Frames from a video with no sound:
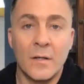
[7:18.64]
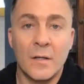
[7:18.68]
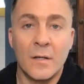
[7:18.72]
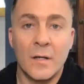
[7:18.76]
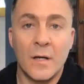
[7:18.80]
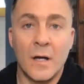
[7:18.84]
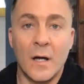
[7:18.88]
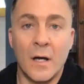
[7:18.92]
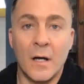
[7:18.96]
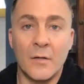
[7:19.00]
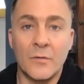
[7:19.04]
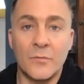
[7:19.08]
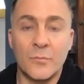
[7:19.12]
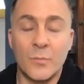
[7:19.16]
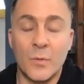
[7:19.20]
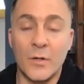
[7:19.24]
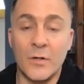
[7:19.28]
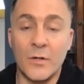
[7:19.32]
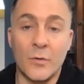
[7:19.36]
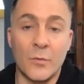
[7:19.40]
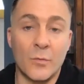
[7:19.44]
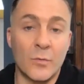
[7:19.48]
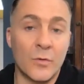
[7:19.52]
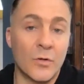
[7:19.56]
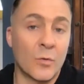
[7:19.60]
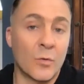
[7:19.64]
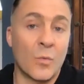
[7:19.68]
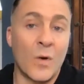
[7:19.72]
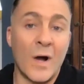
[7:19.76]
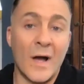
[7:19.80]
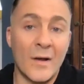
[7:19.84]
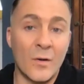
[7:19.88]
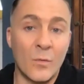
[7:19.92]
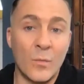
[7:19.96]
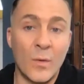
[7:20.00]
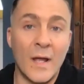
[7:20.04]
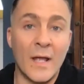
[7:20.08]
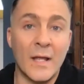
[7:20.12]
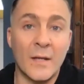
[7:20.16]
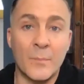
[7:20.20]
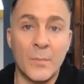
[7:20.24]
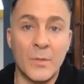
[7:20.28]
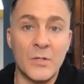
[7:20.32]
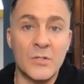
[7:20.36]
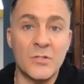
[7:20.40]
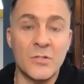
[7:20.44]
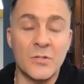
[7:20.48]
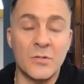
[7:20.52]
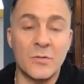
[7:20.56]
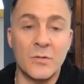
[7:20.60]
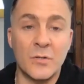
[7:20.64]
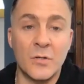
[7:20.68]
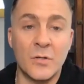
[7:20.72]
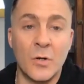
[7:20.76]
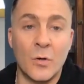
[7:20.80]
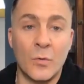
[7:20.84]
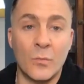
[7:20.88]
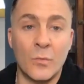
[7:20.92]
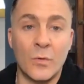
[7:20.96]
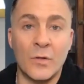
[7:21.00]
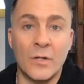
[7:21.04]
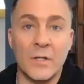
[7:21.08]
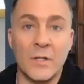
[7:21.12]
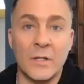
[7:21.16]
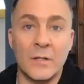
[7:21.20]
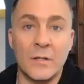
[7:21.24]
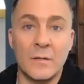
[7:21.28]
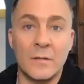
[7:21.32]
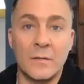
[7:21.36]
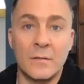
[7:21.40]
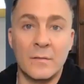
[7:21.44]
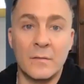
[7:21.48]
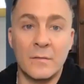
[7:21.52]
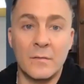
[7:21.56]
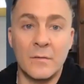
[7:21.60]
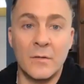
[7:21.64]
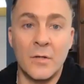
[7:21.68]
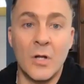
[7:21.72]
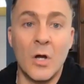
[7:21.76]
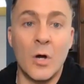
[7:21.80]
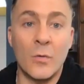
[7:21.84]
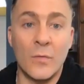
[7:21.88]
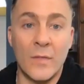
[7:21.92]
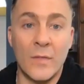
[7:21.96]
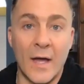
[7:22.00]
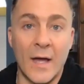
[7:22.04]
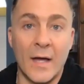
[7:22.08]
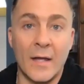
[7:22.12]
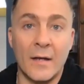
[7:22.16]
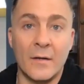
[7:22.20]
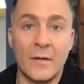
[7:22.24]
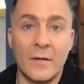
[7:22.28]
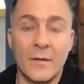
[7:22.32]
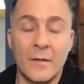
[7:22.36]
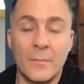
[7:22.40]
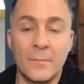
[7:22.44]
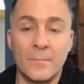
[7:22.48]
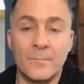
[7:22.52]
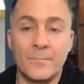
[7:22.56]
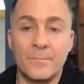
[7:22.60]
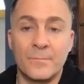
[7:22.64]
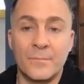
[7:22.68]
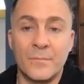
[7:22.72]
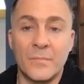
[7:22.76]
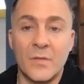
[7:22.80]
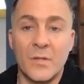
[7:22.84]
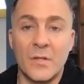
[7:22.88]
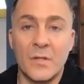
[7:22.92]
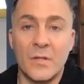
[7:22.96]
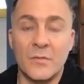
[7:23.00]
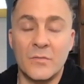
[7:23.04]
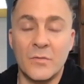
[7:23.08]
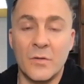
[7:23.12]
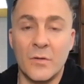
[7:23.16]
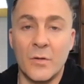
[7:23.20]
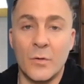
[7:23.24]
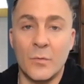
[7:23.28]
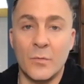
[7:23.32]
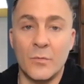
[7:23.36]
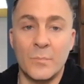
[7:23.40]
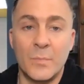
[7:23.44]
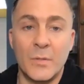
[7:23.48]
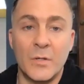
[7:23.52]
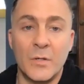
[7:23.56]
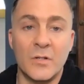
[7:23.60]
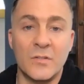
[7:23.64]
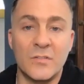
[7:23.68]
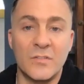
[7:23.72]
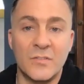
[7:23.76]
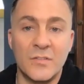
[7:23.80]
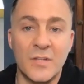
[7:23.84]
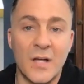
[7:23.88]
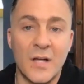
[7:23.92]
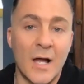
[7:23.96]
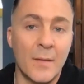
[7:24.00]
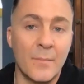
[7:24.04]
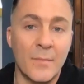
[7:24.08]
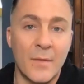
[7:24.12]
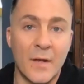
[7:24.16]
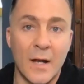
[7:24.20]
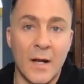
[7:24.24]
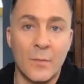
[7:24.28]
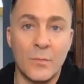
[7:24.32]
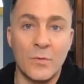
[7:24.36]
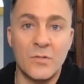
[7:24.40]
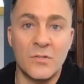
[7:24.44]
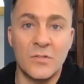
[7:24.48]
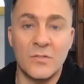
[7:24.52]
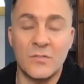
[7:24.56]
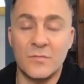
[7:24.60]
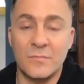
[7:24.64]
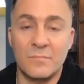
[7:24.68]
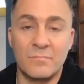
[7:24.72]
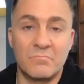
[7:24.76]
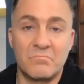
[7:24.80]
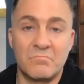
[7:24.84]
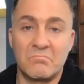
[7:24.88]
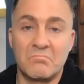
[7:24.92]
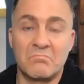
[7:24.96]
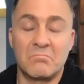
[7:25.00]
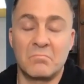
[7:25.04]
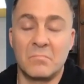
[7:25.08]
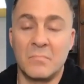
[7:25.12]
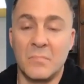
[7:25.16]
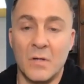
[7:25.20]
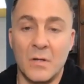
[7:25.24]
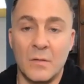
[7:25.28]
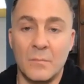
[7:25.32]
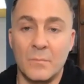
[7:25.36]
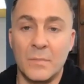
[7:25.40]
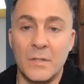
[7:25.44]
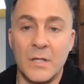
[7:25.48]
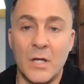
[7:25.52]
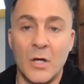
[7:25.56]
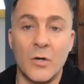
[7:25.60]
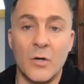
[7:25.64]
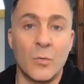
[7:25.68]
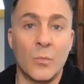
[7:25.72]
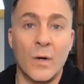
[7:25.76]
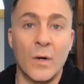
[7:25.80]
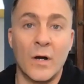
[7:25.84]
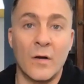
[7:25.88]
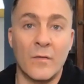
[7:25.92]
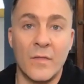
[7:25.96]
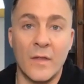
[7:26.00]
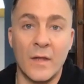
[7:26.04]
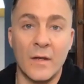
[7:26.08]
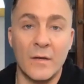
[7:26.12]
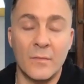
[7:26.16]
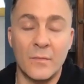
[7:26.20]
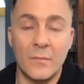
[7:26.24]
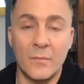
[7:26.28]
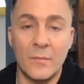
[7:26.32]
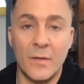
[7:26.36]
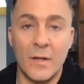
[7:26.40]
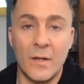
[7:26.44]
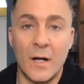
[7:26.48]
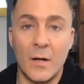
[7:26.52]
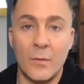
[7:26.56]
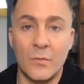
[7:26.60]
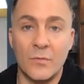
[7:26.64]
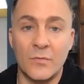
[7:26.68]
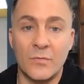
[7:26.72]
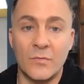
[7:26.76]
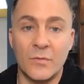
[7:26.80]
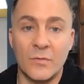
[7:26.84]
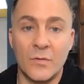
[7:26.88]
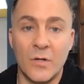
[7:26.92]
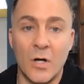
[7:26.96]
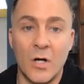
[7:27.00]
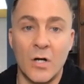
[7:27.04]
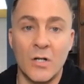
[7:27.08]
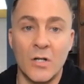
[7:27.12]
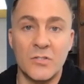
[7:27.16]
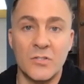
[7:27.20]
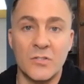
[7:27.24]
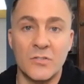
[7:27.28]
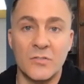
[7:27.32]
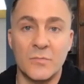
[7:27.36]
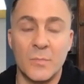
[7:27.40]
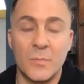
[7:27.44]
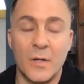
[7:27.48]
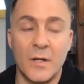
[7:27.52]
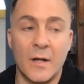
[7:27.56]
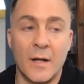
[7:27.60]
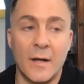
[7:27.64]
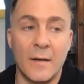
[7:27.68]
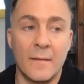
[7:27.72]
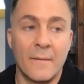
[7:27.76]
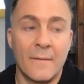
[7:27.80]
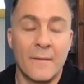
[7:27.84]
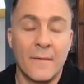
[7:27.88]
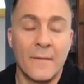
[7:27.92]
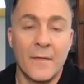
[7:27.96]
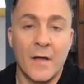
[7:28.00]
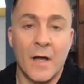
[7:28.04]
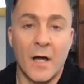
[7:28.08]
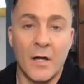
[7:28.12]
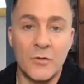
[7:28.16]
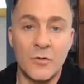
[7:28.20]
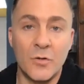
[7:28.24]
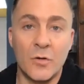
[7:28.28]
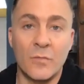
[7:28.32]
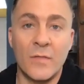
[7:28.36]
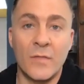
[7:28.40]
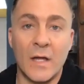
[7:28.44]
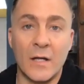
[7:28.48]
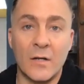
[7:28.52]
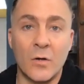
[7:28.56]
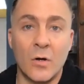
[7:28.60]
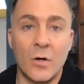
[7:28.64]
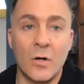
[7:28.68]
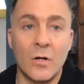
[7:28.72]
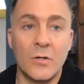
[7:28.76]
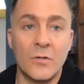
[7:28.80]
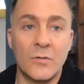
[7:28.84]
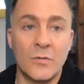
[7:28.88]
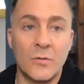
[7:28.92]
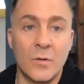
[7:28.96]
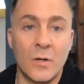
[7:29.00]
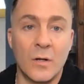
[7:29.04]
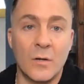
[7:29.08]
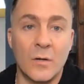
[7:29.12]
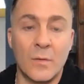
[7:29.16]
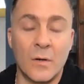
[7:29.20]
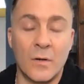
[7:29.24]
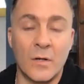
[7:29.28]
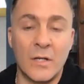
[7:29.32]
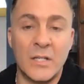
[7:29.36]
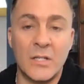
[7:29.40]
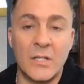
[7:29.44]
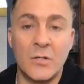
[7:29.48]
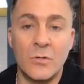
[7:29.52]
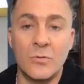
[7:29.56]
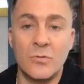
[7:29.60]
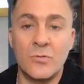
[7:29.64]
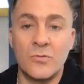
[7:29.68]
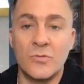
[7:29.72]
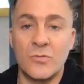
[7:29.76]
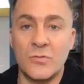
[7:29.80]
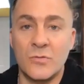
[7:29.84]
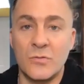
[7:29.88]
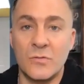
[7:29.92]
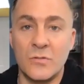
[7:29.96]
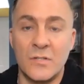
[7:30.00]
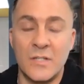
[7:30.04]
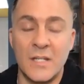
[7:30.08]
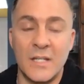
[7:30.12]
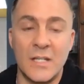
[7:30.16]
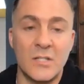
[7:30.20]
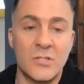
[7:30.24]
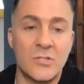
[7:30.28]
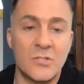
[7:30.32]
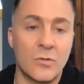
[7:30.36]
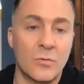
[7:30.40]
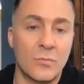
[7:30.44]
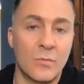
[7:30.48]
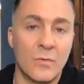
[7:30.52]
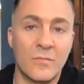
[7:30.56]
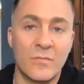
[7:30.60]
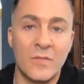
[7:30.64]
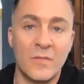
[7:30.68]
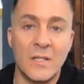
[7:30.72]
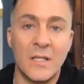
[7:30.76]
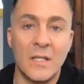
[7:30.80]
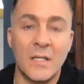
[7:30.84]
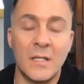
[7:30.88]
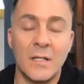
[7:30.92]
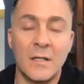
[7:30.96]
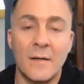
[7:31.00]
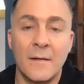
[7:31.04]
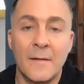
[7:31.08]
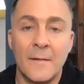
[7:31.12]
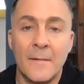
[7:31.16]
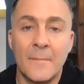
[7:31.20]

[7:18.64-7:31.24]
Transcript: it's where you're wide awake, but you don't really know that. So there were periods of time that I would just be unaware that I was conscious. But I drove that car into a huge ditch or ravine,